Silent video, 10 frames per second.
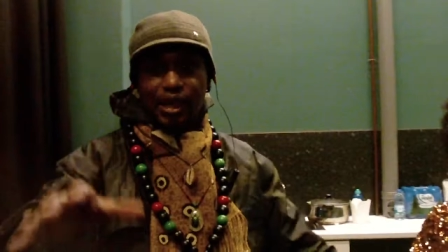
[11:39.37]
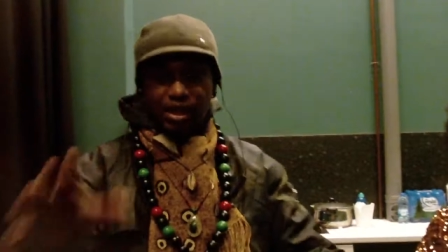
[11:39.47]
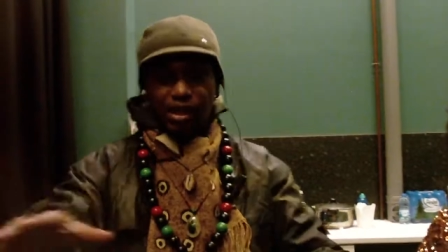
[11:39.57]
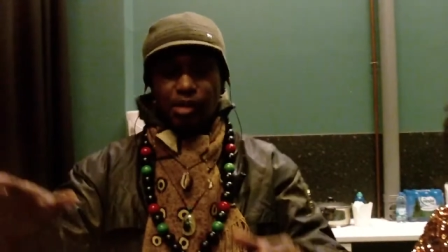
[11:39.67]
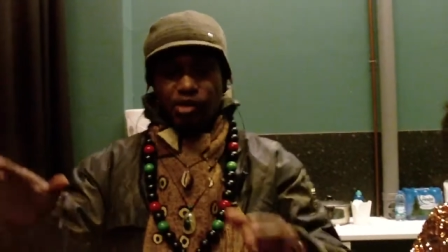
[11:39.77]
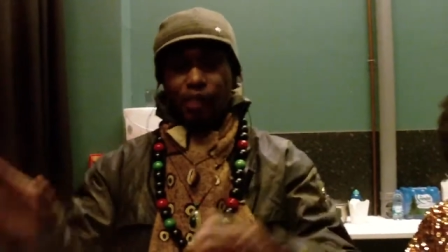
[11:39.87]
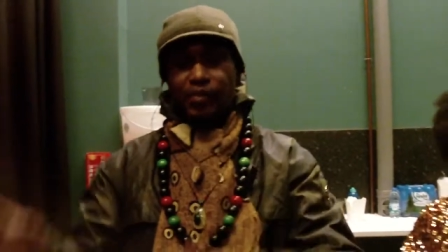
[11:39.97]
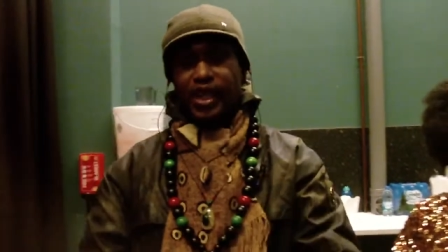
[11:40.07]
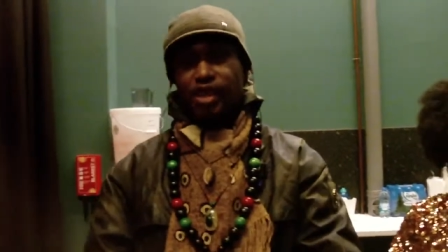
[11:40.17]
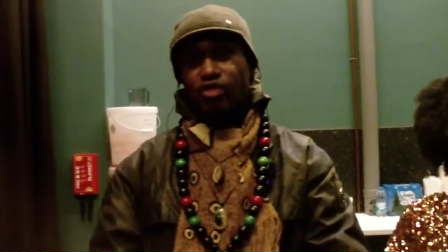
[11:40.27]
how the
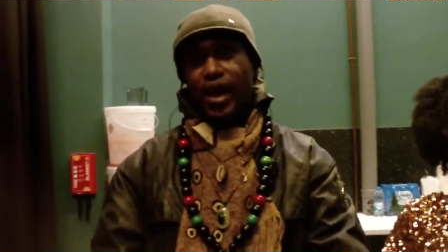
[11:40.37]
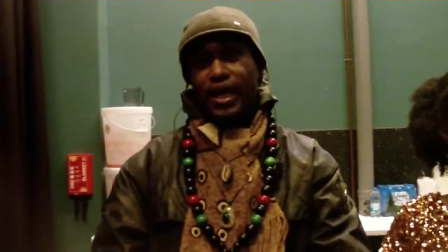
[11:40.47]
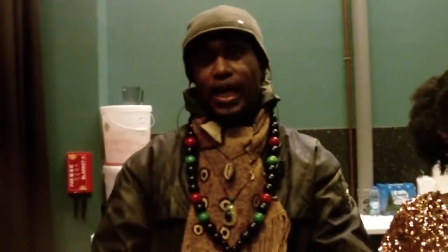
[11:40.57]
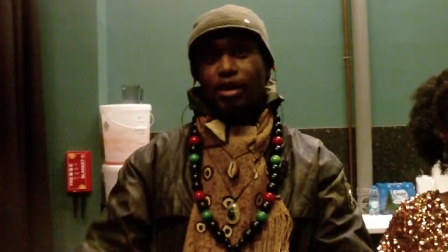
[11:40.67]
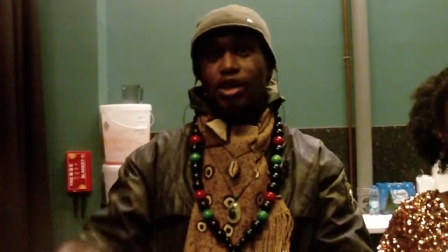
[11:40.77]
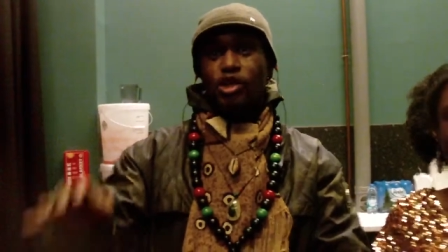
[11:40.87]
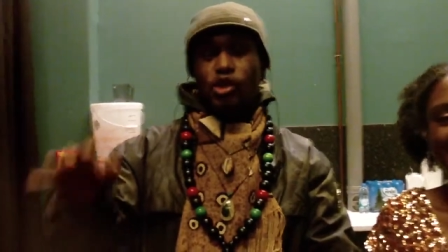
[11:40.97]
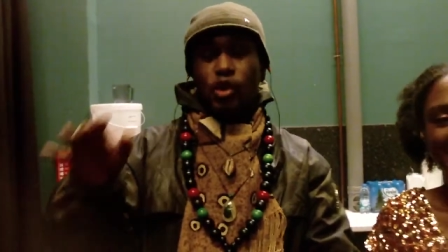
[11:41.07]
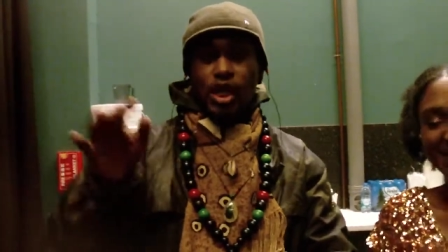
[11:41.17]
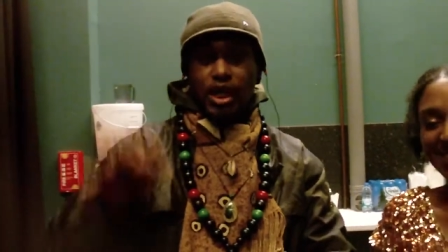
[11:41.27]
demographic is right now.
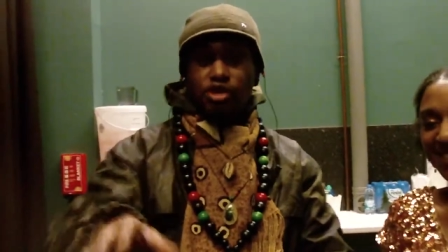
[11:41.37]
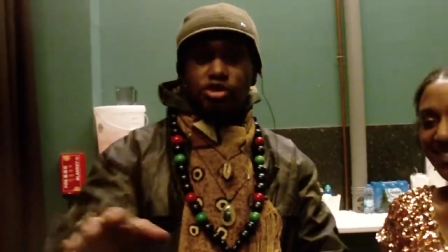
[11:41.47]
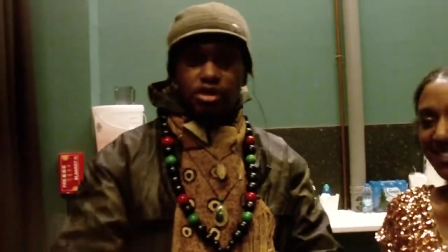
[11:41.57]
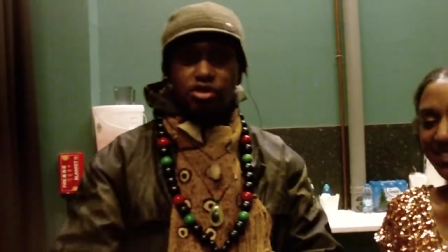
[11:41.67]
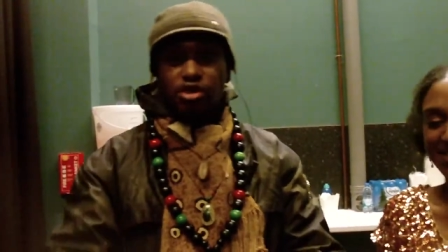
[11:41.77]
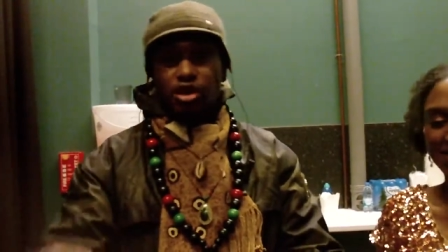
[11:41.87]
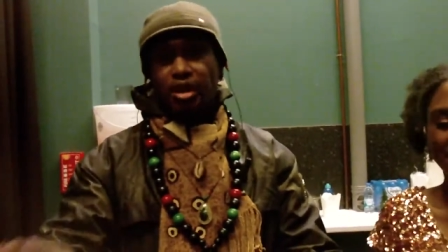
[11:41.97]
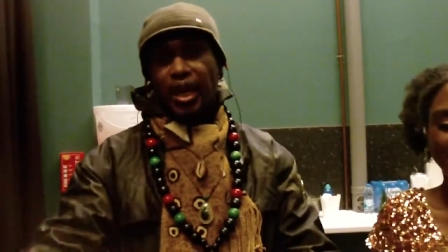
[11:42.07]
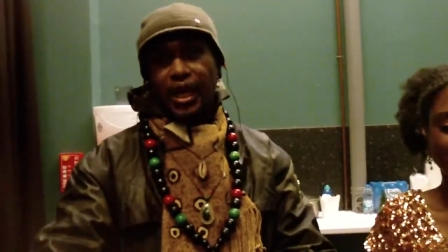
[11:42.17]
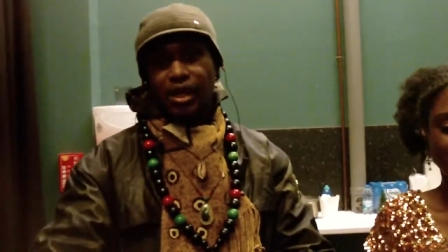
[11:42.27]
So a lot of the children her
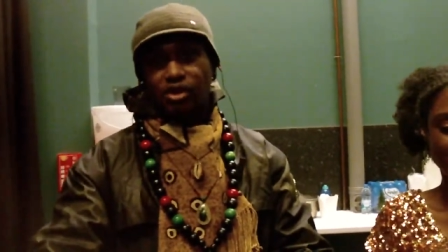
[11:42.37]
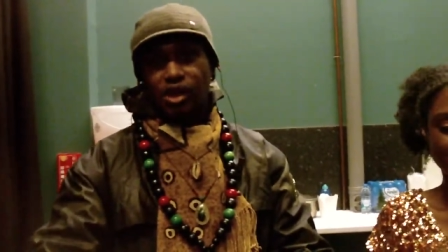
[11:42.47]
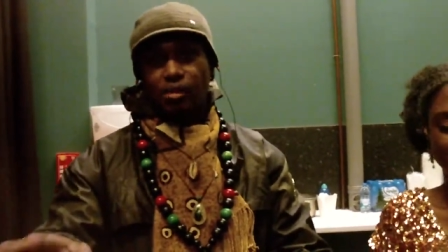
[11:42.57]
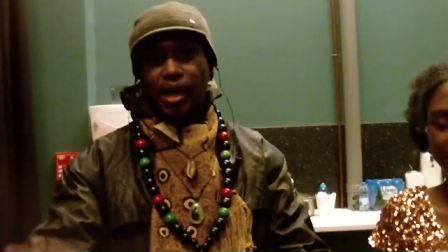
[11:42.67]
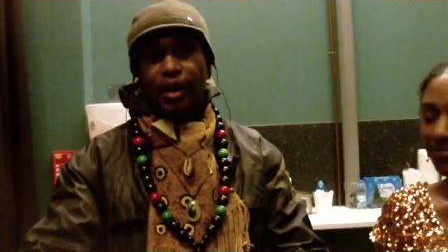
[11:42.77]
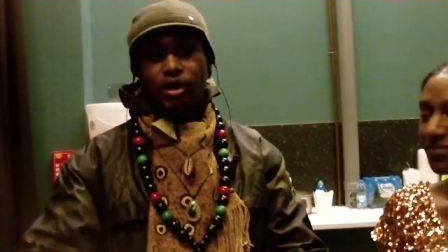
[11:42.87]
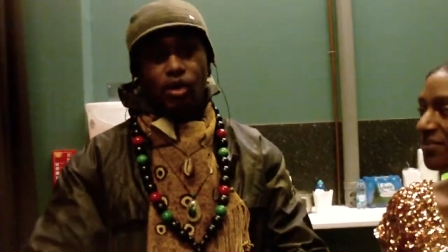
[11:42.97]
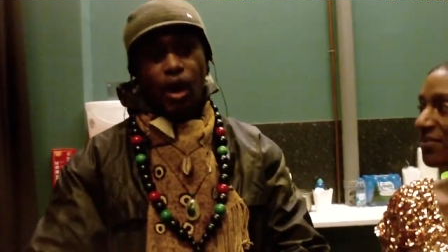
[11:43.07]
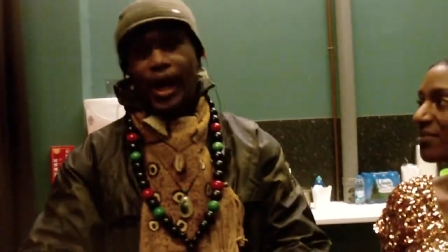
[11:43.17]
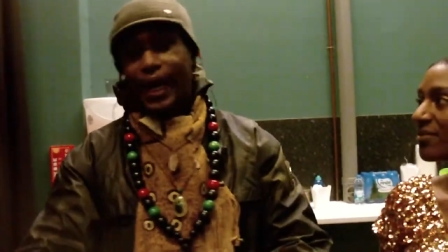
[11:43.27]
age, they be like,
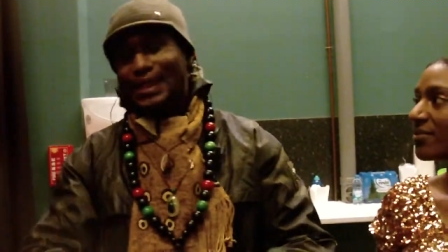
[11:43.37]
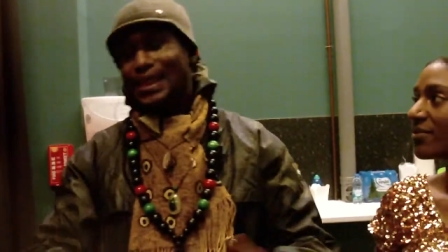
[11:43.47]
oh, I like a